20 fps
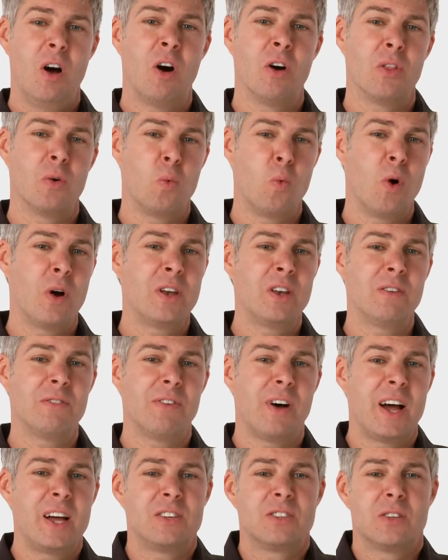on the one
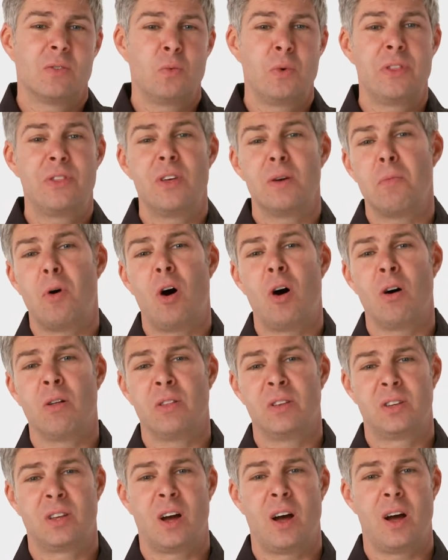device with them all
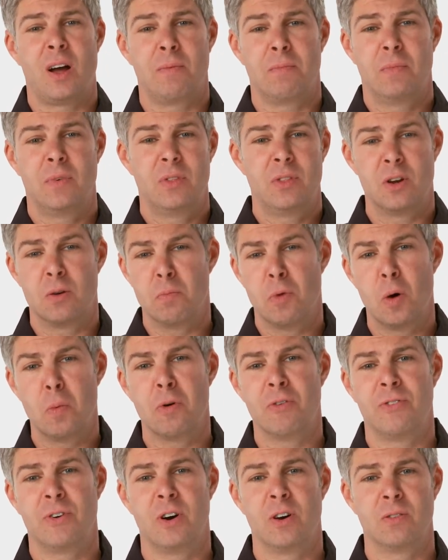the time, their
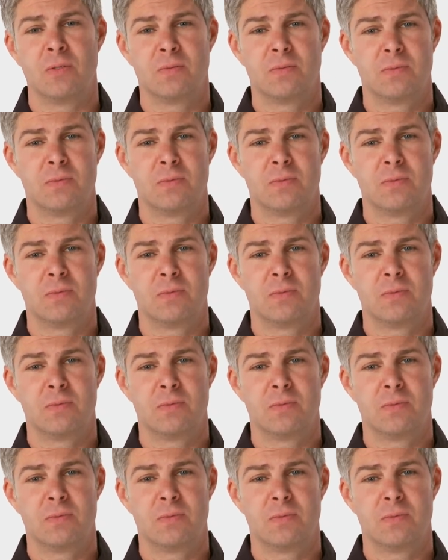mobile phone.